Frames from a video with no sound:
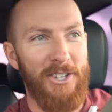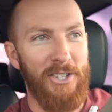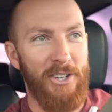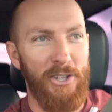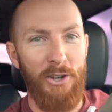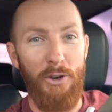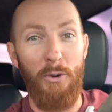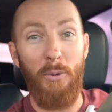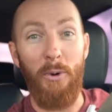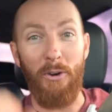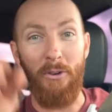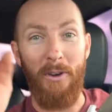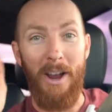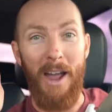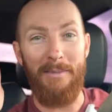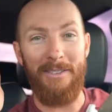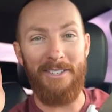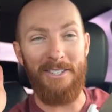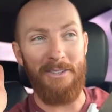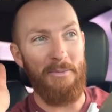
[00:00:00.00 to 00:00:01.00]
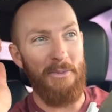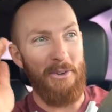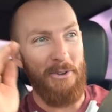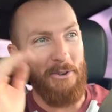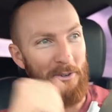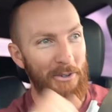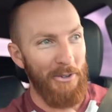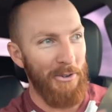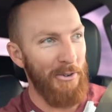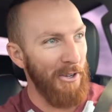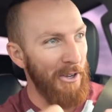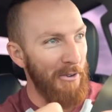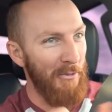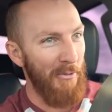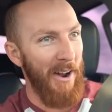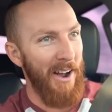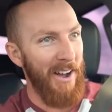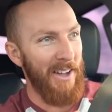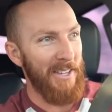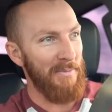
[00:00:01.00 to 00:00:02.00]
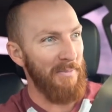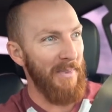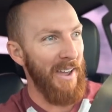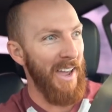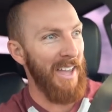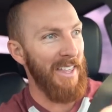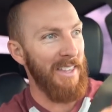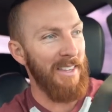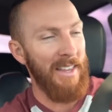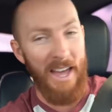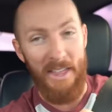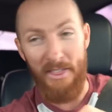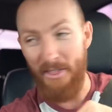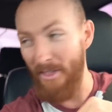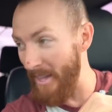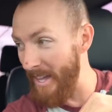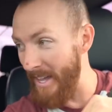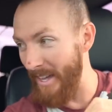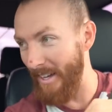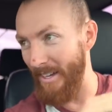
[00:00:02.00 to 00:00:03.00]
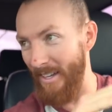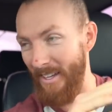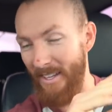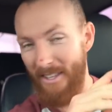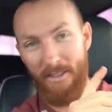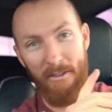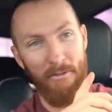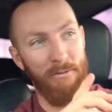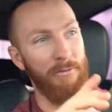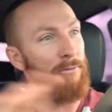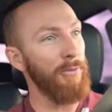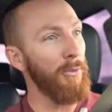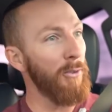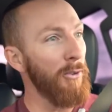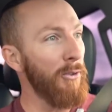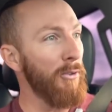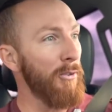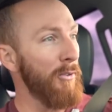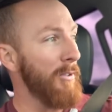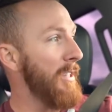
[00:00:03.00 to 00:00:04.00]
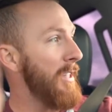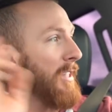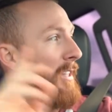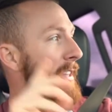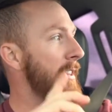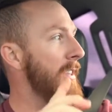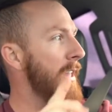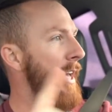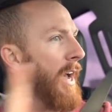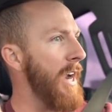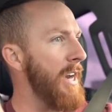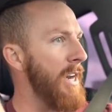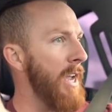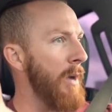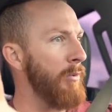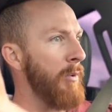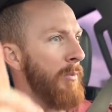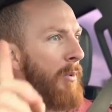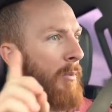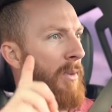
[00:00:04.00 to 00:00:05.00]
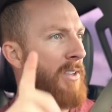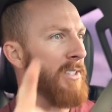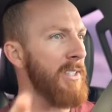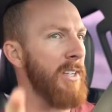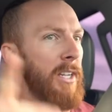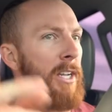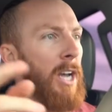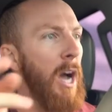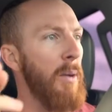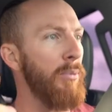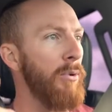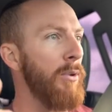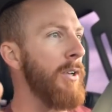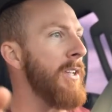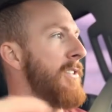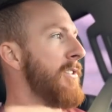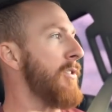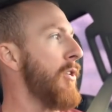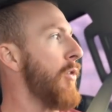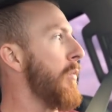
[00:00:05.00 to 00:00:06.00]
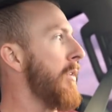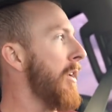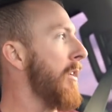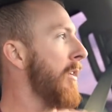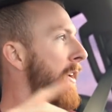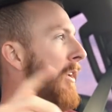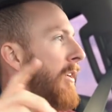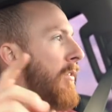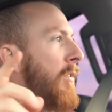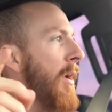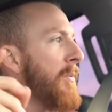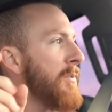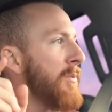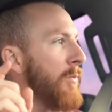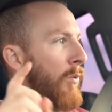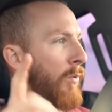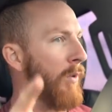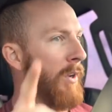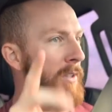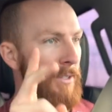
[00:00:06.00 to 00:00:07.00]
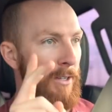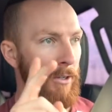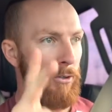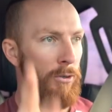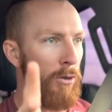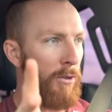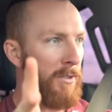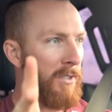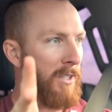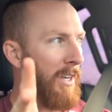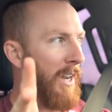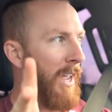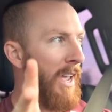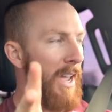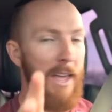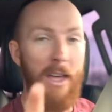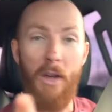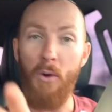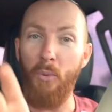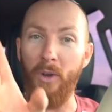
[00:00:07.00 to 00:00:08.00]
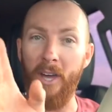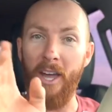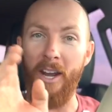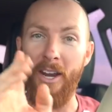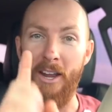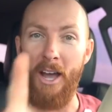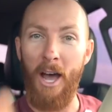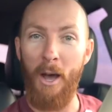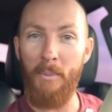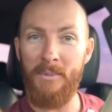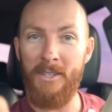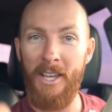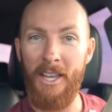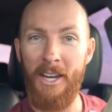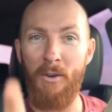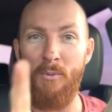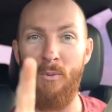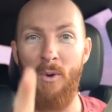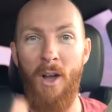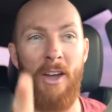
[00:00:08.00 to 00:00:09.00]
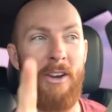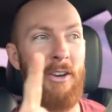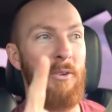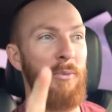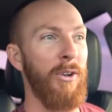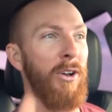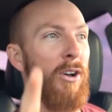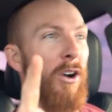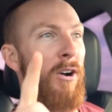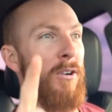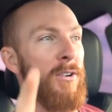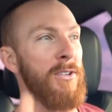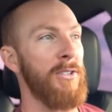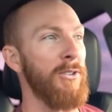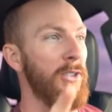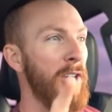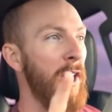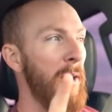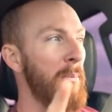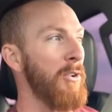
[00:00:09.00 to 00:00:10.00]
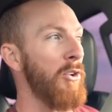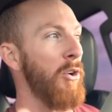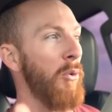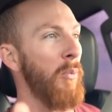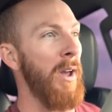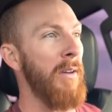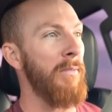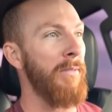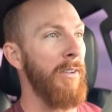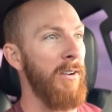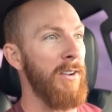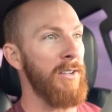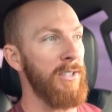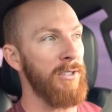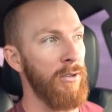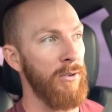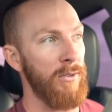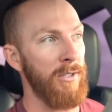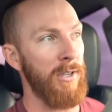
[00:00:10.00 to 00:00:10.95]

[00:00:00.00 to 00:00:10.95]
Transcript: HQ. We're grabbing some new Googan rods, man. I think the full lineup. We've been missing a couple, and so we are going to grab some greens and golds today. We got an updated rod and reel arsenal coming your way very soon,